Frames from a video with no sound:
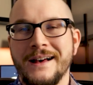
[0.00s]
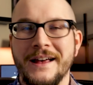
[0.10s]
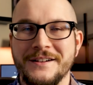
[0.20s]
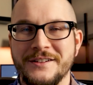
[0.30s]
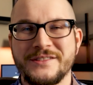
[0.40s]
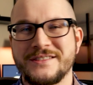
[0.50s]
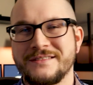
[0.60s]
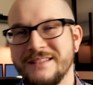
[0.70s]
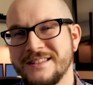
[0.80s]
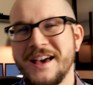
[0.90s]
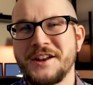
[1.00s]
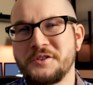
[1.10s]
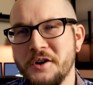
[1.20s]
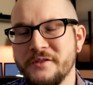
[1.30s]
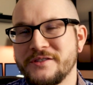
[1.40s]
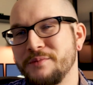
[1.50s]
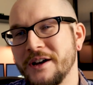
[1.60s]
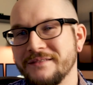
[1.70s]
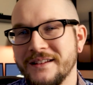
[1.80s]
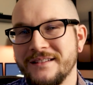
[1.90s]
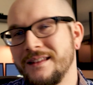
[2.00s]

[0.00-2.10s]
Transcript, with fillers: I don't know, it's kind of gross, but